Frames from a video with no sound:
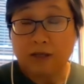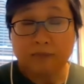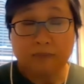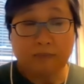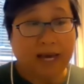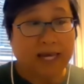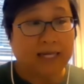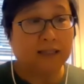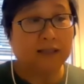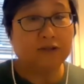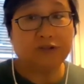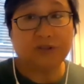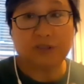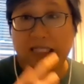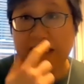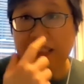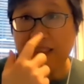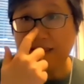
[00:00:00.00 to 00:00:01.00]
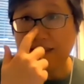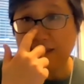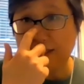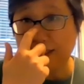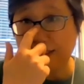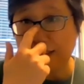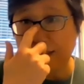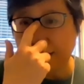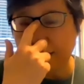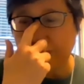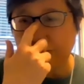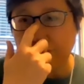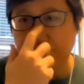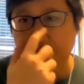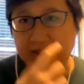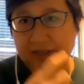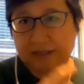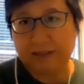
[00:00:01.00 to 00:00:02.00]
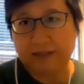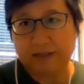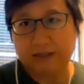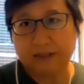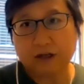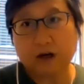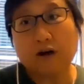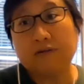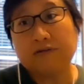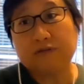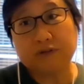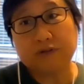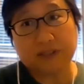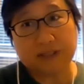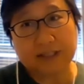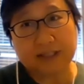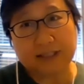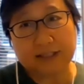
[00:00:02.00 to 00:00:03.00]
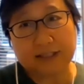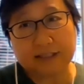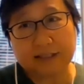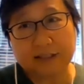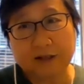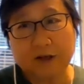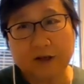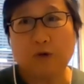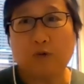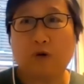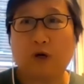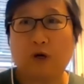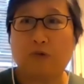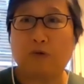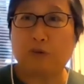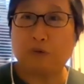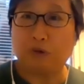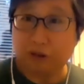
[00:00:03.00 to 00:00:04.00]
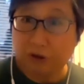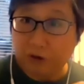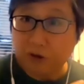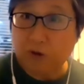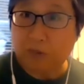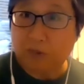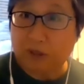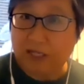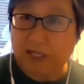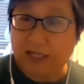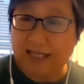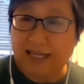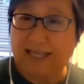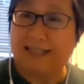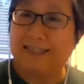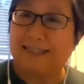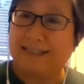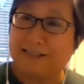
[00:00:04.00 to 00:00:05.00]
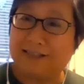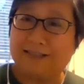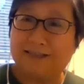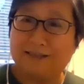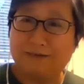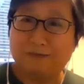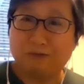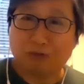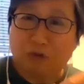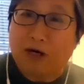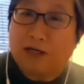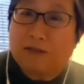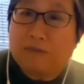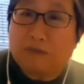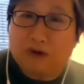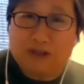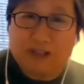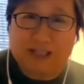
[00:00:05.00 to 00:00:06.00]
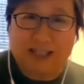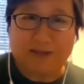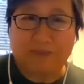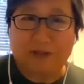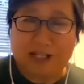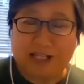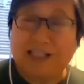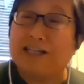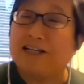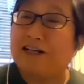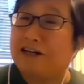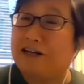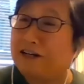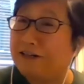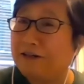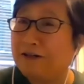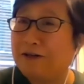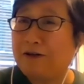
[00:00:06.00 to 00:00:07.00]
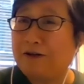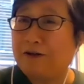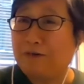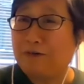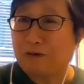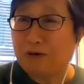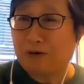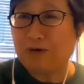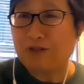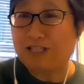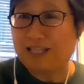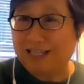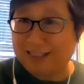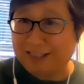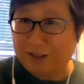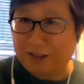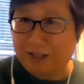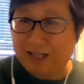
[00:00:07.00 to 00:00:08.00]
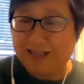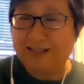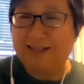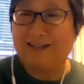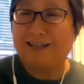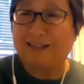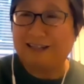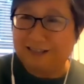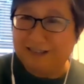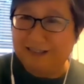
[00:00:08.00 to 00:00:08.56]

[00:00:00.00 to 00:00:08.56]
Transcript: panel sessions in different conferences where we would also be at least one more time a year. We would get together and